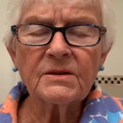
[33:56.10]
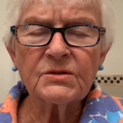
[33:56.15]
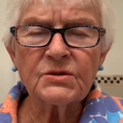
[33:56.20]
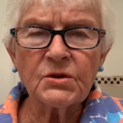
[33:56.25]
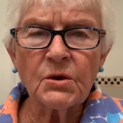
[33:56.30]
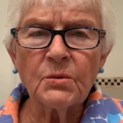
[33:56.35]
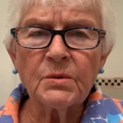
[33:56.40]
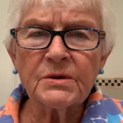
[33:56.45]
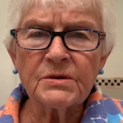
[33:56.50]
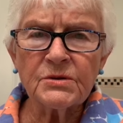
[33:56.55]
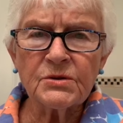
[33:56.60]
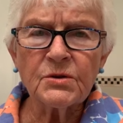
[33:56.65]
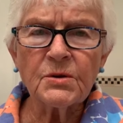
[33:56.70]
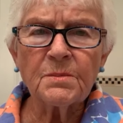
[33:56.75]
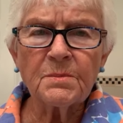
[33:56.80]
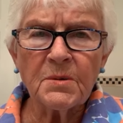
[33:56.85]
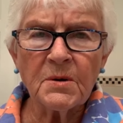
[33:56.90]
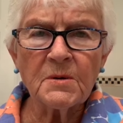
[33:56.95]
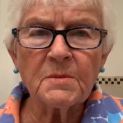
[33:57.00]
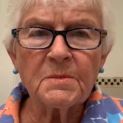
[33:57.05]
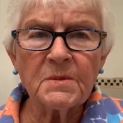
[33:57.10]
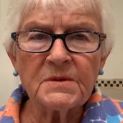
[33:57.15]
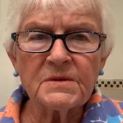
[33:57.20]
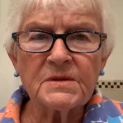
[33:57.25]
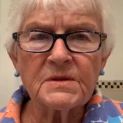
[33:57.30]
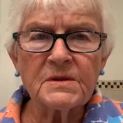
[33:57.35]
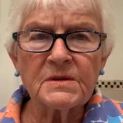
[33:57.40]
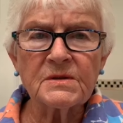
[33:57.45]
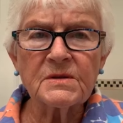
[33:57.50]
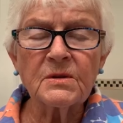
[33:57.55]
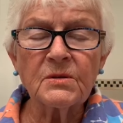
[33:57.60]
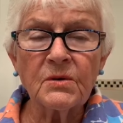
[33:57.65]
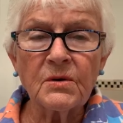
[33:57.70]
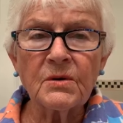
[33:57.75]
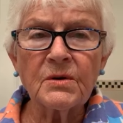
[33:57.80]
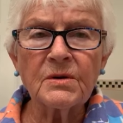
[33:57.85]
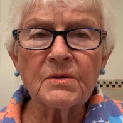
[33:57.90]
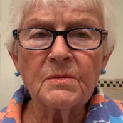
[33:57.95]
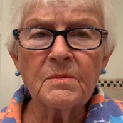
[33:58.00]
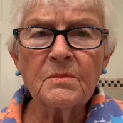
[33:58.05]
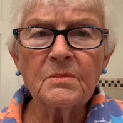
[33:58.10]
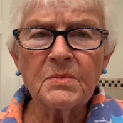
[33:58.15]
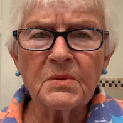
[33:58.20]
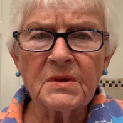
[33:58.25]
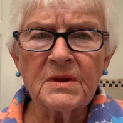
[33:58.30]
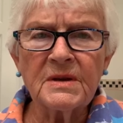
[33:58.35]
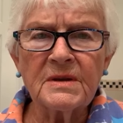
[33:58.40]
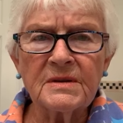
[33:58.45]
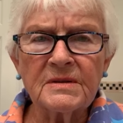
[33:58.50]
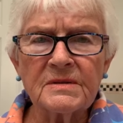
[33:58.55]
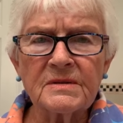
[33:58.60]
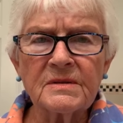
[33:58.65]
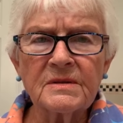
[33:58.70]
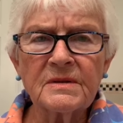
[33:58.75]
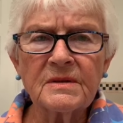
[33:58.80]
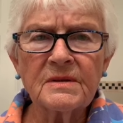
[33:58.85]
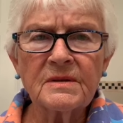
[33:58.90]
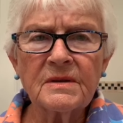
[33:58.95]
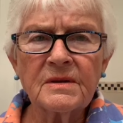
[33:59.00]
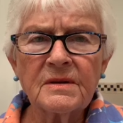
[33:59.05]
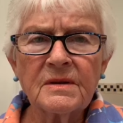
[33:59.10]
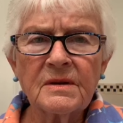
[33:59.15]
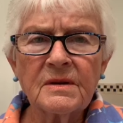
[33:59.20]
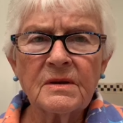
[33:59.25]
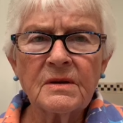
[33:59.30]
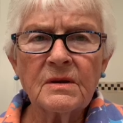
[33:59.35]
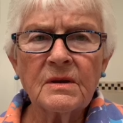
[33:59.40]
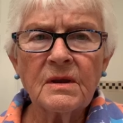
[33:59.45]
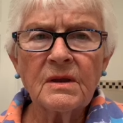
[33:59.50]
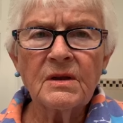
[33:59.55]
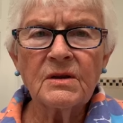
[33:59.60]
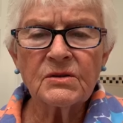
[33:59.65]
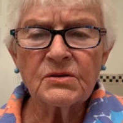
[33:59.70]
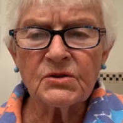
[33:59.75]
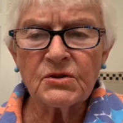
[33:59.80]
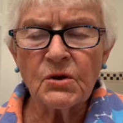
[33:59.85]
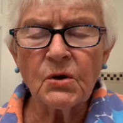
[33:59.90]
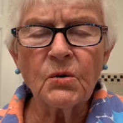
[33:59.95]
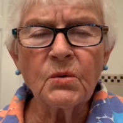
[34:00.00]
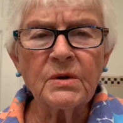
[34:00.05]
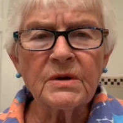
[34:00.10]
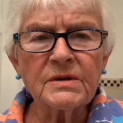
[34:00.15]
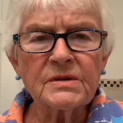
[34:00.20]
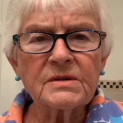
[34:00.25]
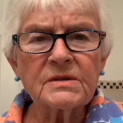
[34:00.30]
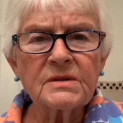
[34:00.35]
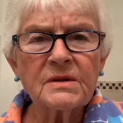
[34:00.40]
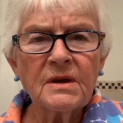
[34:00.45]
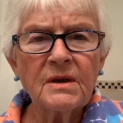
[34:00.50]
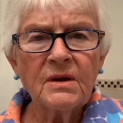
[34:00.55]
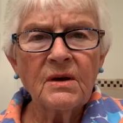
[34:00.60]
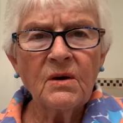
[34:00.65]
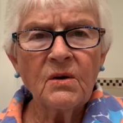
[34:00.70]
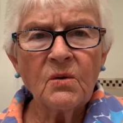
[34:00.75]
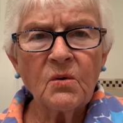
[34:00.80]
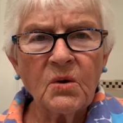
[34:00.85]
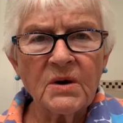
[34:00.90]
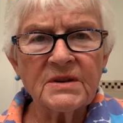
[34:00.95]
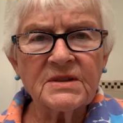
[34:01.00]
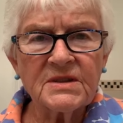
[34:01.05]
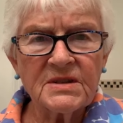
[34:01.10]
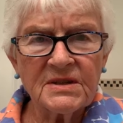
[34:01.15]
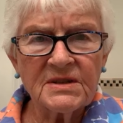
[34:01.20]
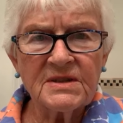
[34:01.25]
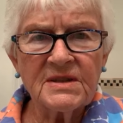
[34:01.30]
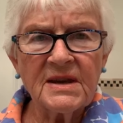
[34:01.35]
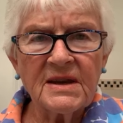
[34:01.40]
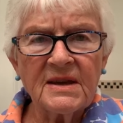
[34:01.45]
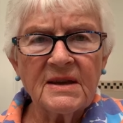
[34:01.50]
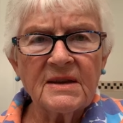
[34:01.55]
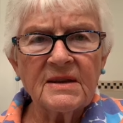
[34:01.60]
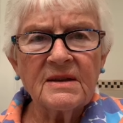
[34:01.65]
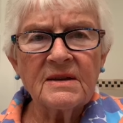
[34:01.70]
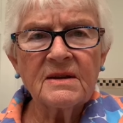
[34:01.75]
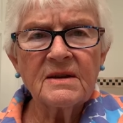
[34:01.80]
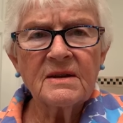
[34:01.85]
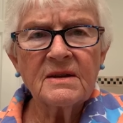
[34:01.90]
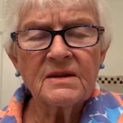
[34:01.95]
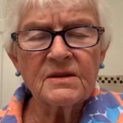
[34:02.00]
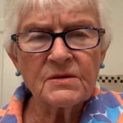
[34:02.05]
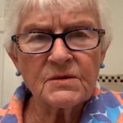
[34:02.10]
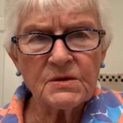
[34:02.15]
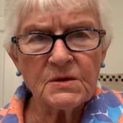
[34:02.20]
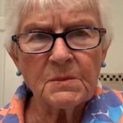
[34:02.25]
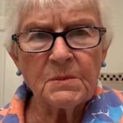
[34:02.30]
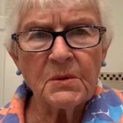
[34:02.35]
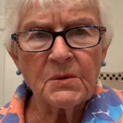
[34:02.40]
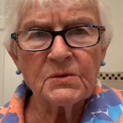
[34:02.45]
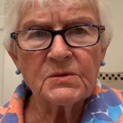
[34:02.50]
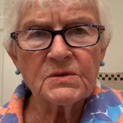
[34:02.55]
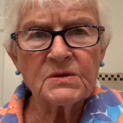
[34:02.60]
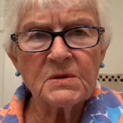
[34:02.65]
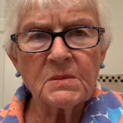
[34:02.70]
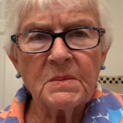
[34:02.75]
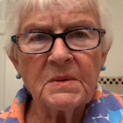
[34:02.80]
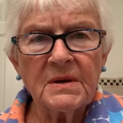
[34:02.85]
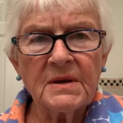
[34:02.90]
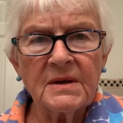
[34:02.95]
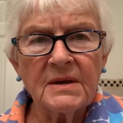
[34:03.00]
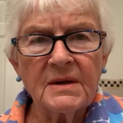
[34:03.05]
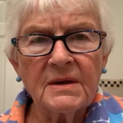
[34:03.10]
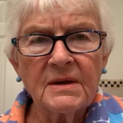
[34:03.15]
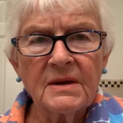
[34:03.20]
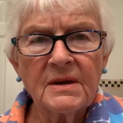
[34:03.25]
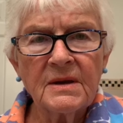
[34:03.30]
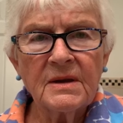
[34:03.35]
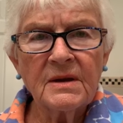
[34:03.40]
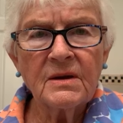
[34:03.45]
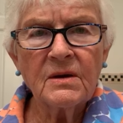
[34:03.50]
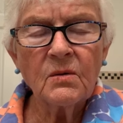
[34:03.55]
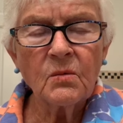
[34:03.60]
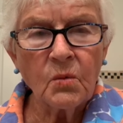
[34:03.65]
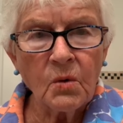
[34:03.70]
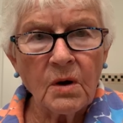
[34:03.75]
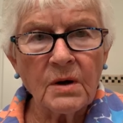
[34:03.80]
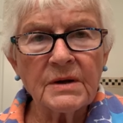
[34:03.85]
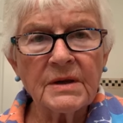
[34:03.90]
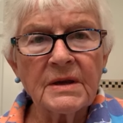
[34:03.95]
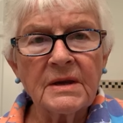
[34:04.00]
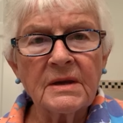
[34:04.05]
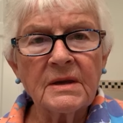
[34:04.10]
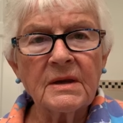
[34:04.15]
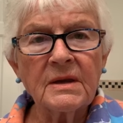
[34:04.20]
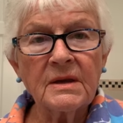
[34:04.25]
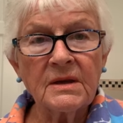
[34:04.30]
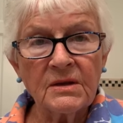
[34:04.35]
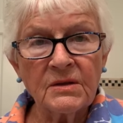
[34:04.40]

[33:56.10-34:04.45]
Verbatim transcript: Show us your purposes, Lord, please. Show us what today is supposed to be walking